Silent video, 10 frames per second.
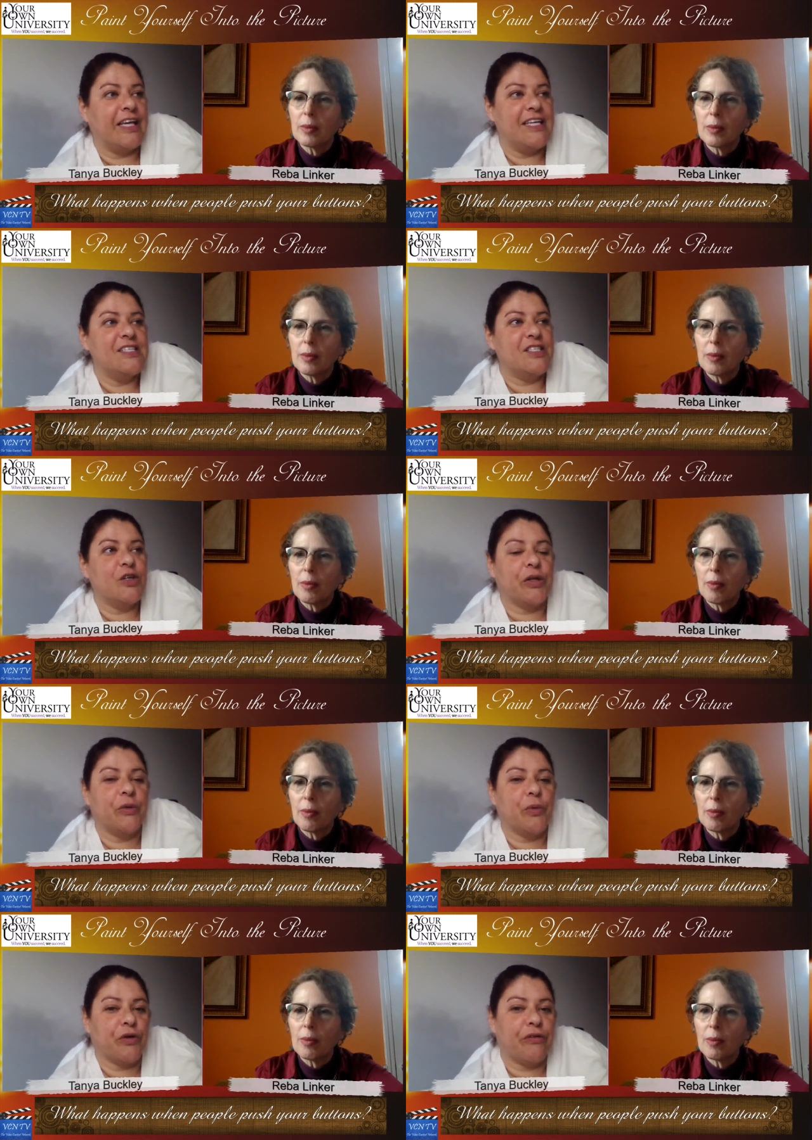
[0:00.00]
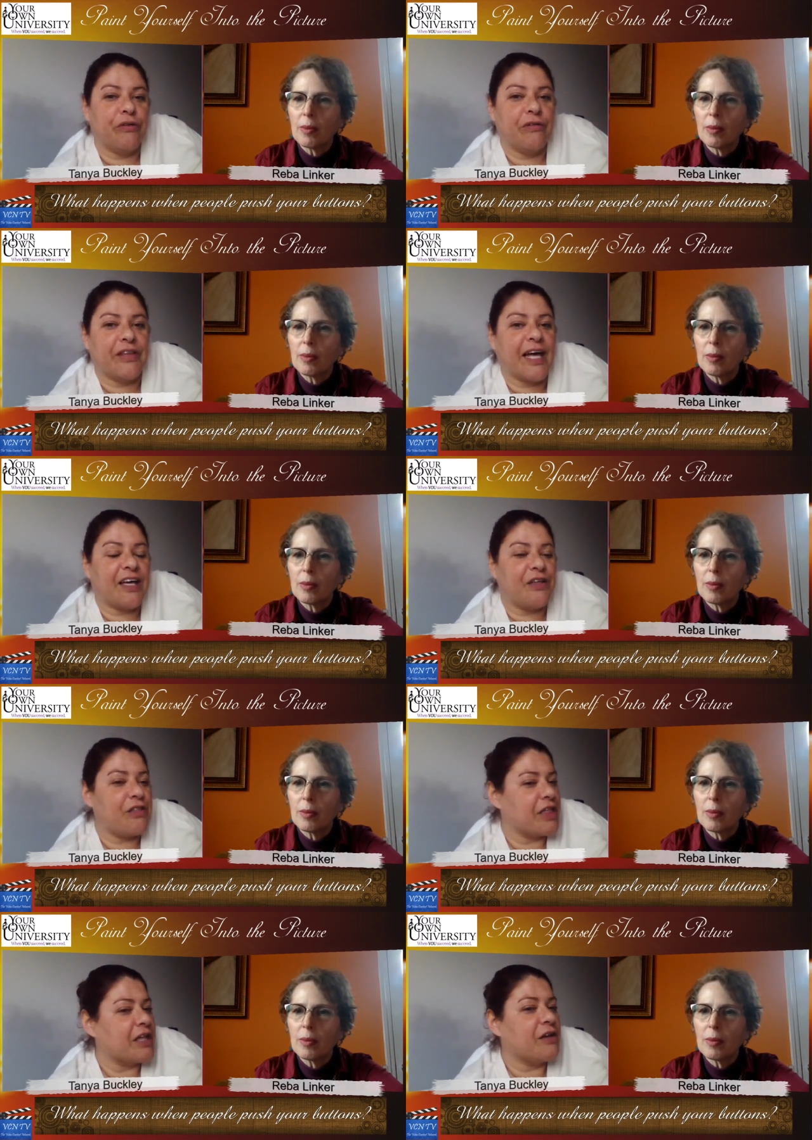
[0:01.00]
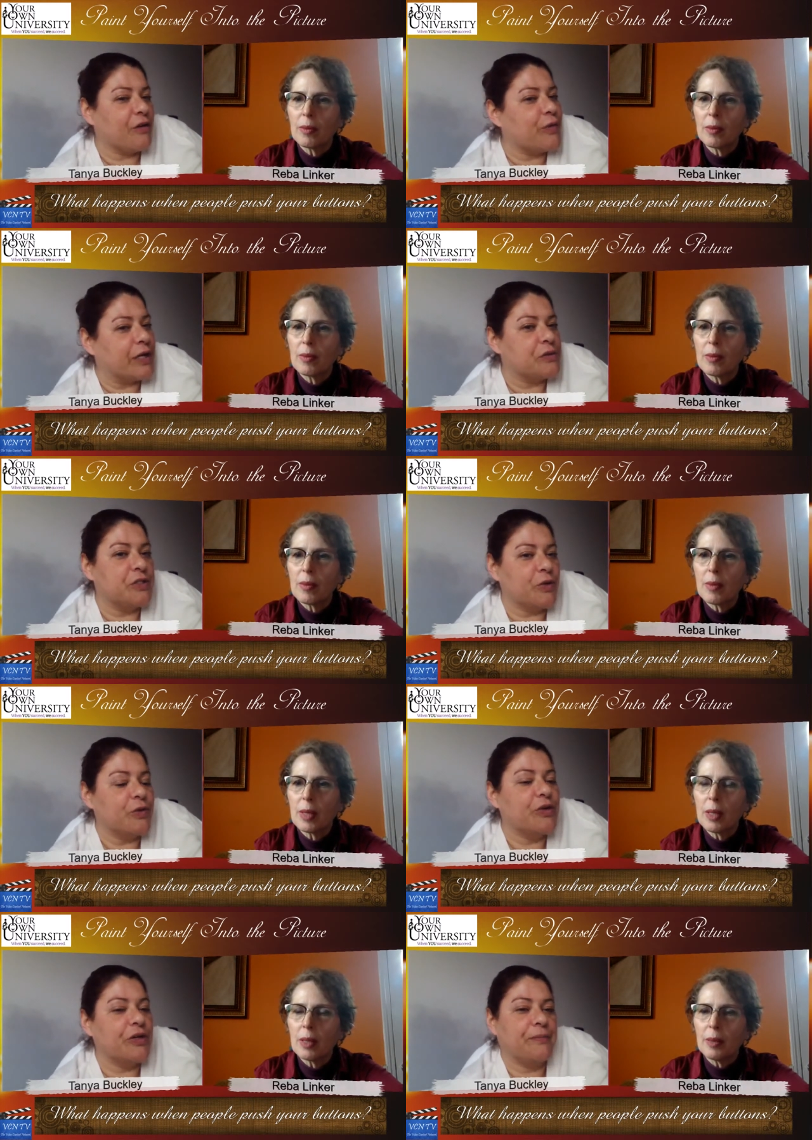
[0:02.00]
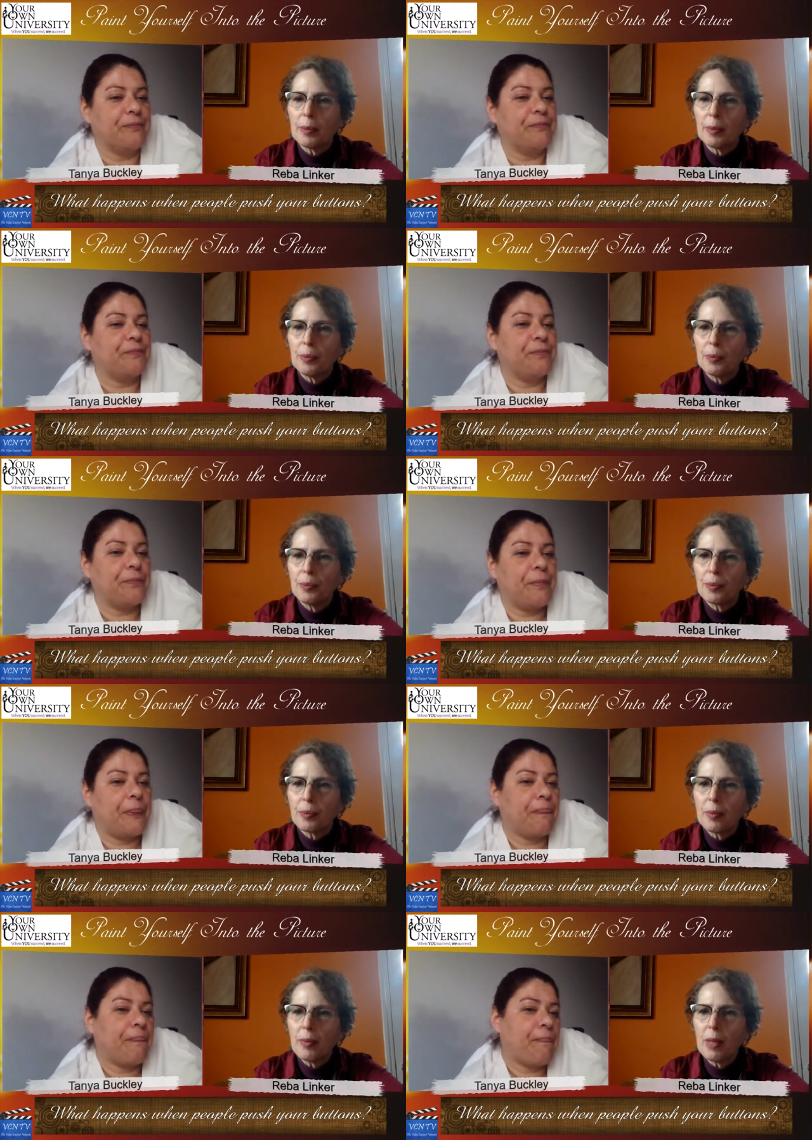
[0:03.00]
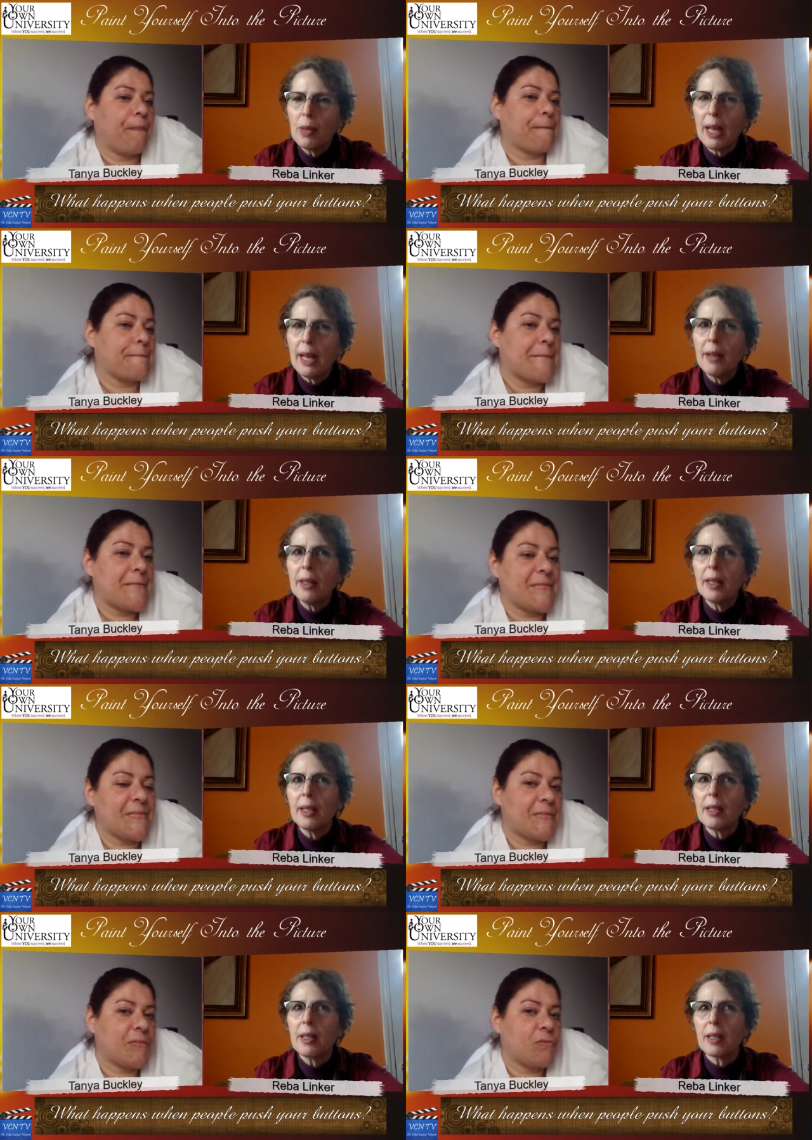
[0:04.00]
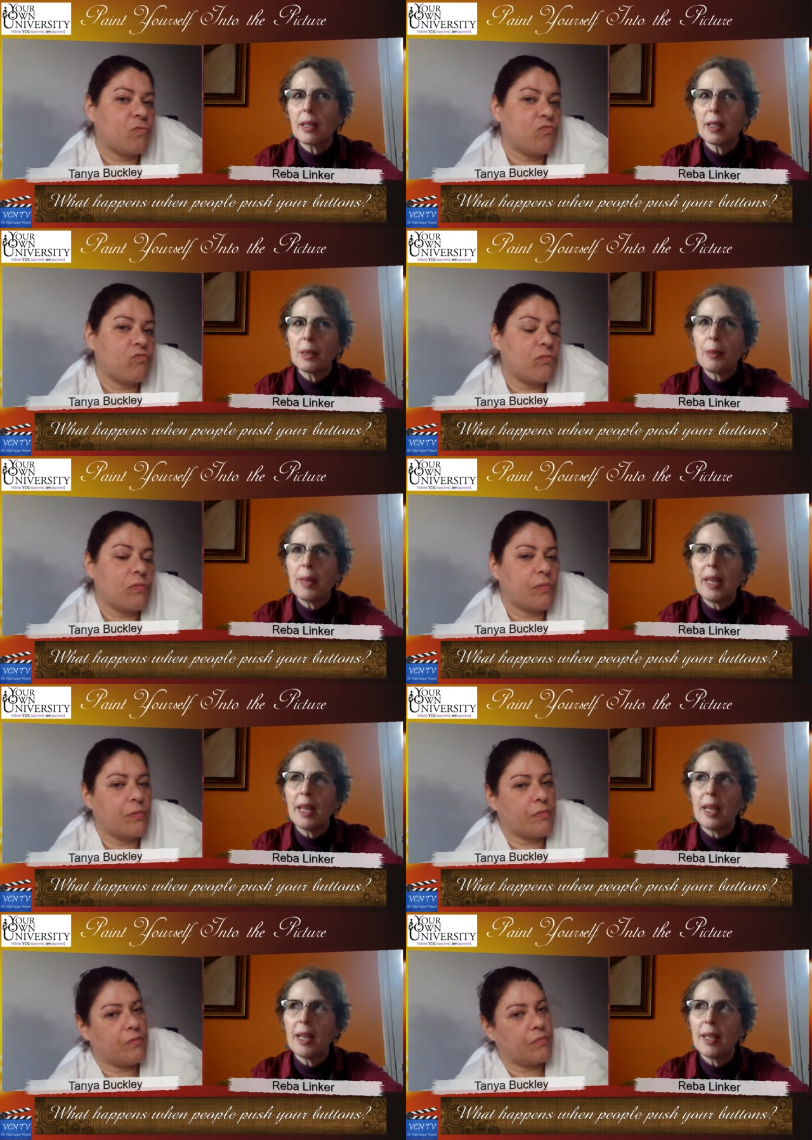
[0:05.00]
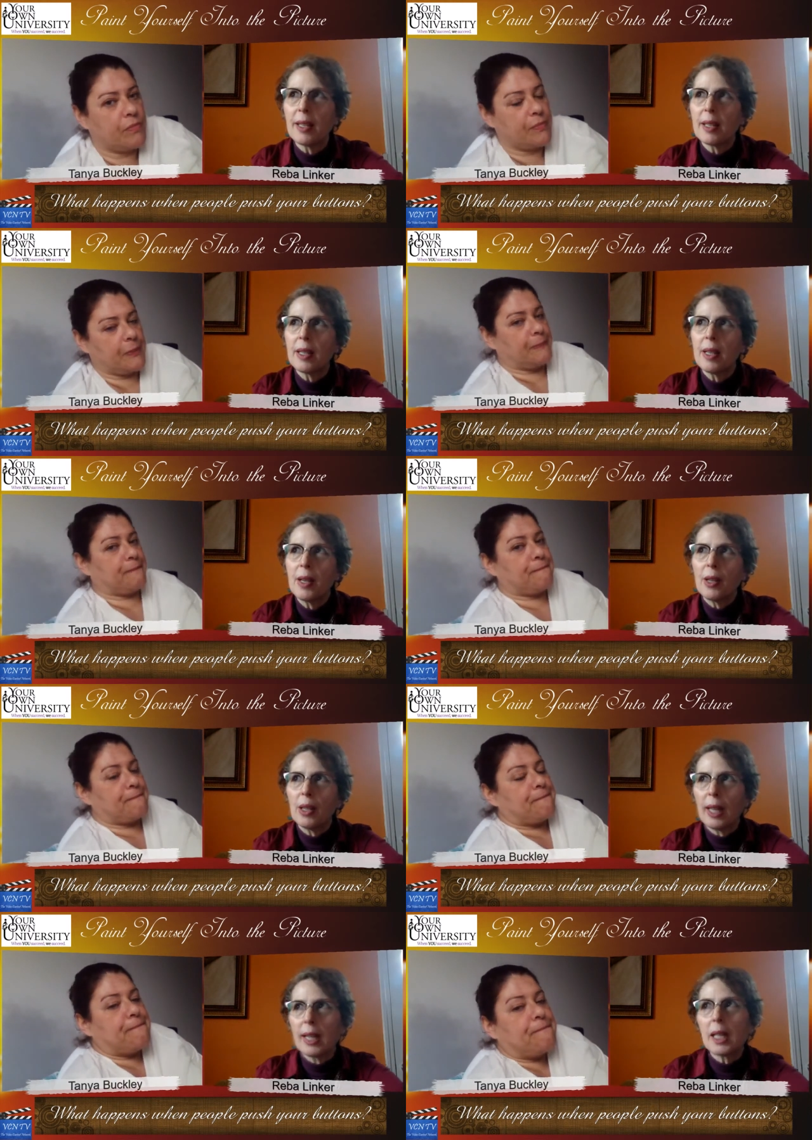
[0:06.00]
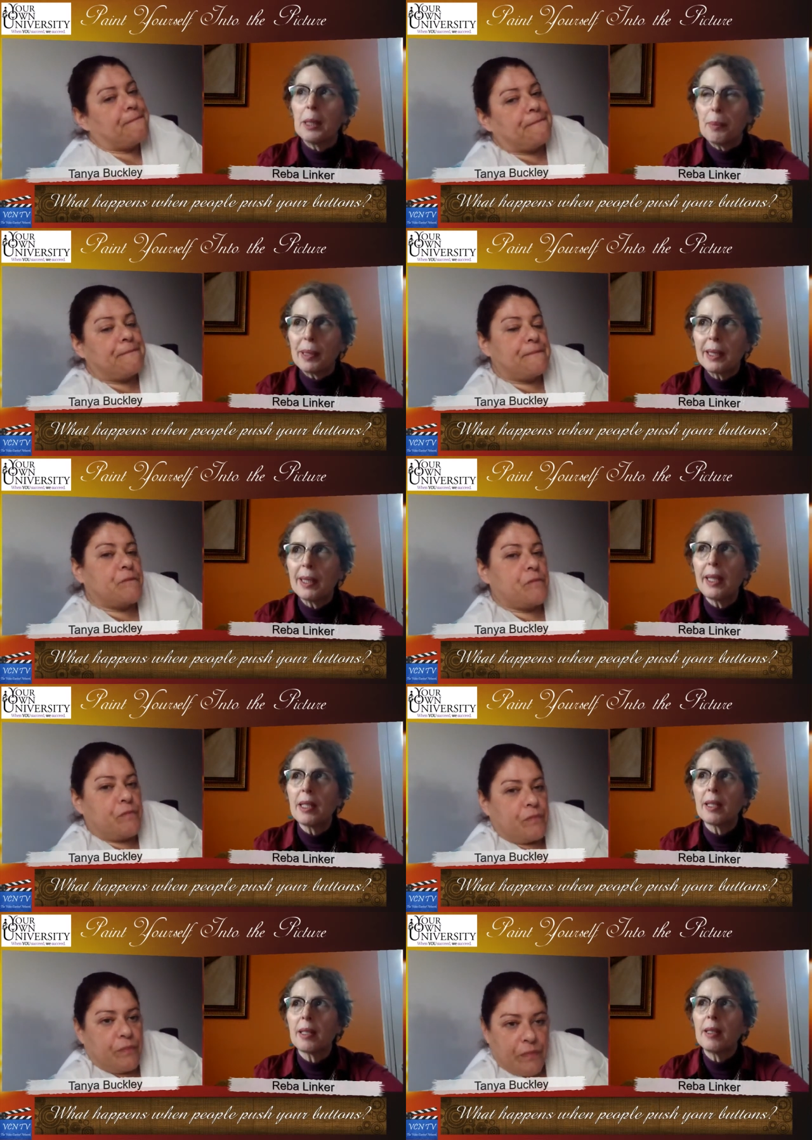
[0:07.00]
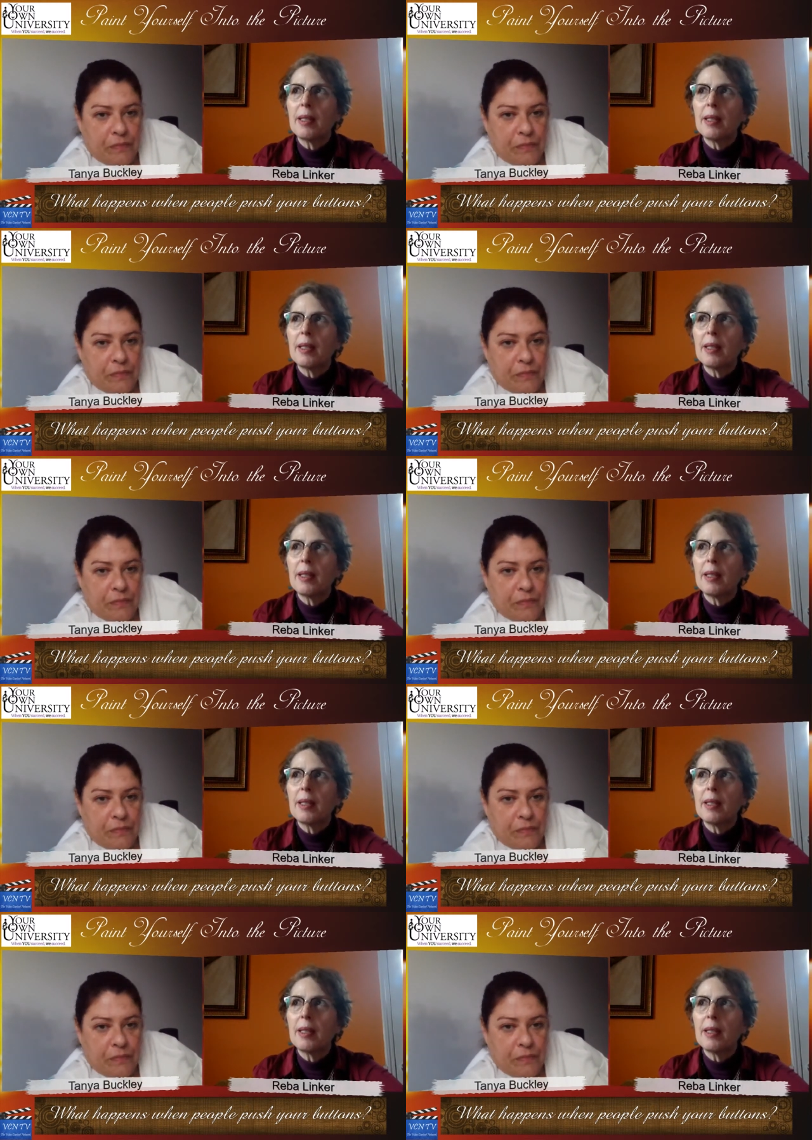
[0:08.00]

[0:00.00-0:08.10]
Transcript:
Speaker 1: he's the only one that I can think of when I was younger.
Speaker 2: Well, arrogance to me is like a complete